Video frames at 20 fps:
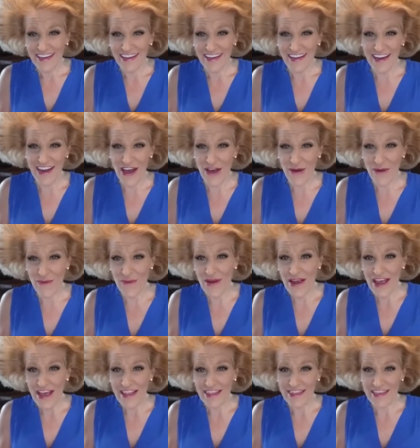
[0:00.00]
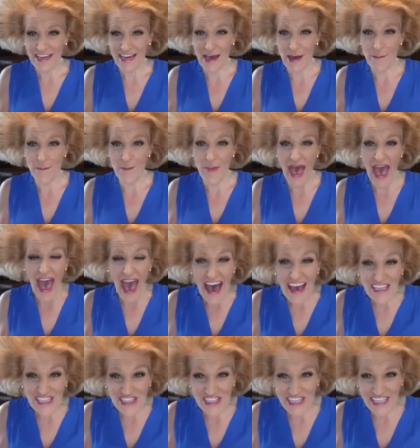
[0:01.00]
You know, the
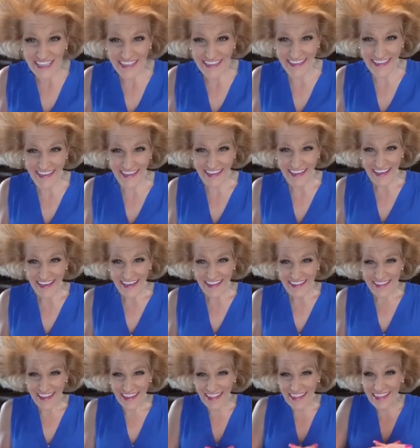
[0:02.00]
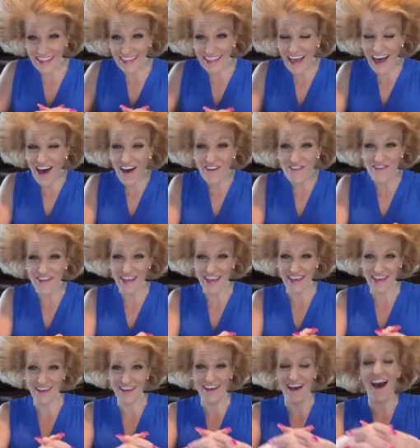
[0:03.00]
compassion, the
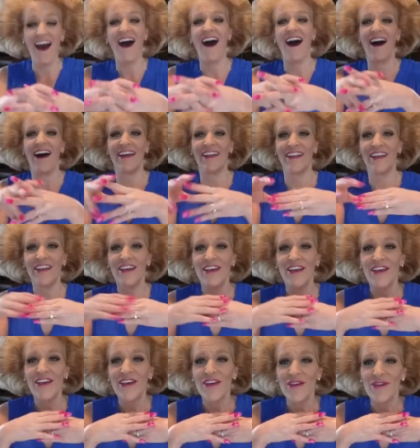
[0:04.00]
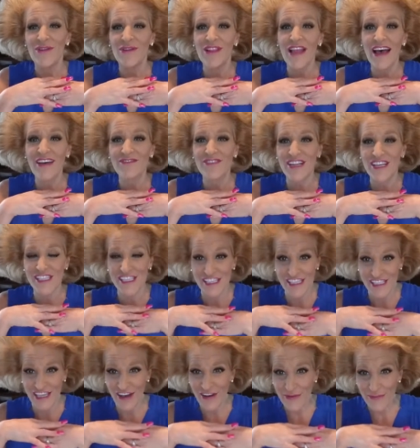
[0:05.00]
loving God who loved us
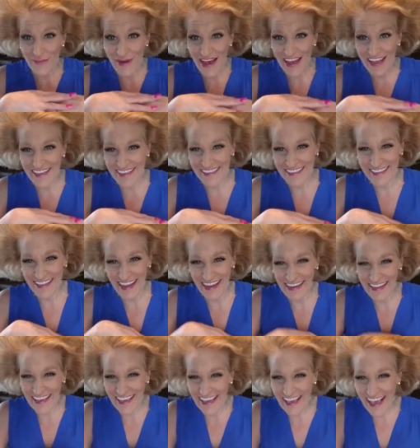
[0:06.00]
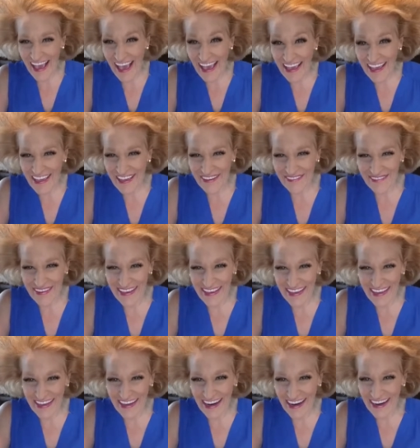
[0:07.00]
so much that he came
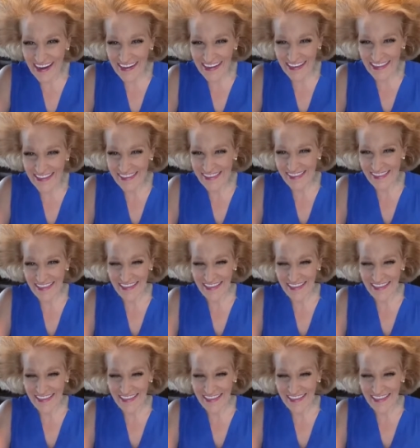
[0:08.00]
and got us.